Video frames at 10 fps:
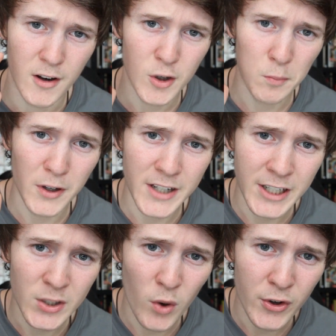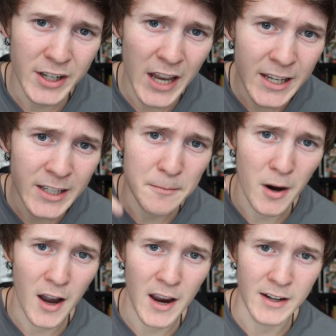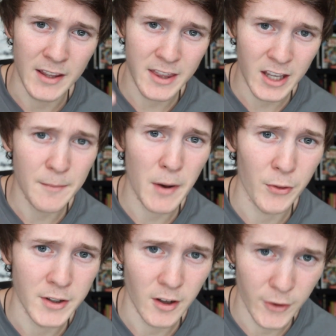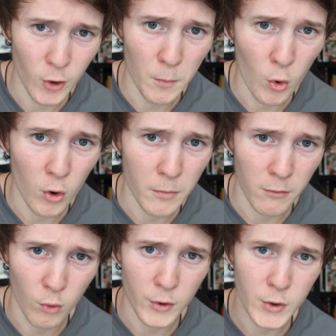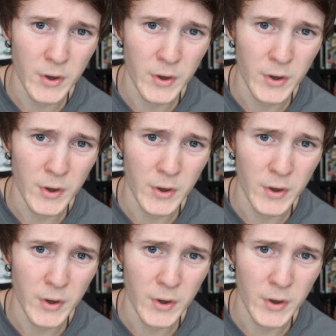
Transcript: So please, I just want you to take into mind and think about this a little more before you